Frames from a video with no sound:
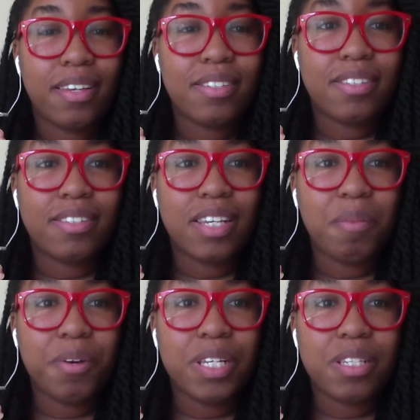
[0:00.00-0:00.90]

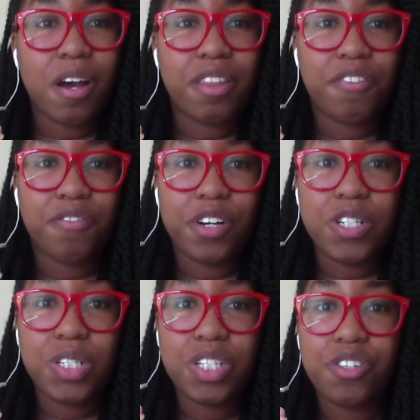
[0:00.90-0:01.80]
"Zebras are the
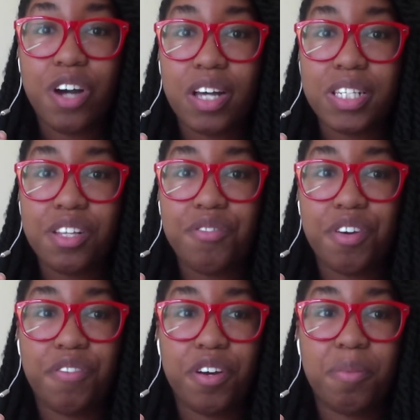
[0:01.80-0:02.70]
first to cross the
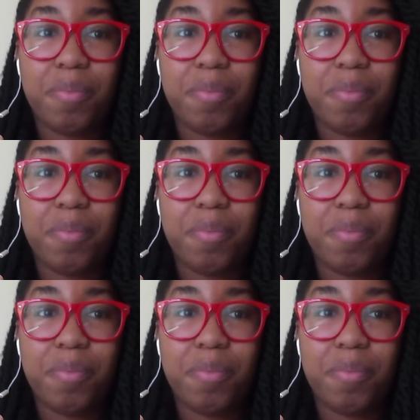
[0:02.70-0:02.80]
river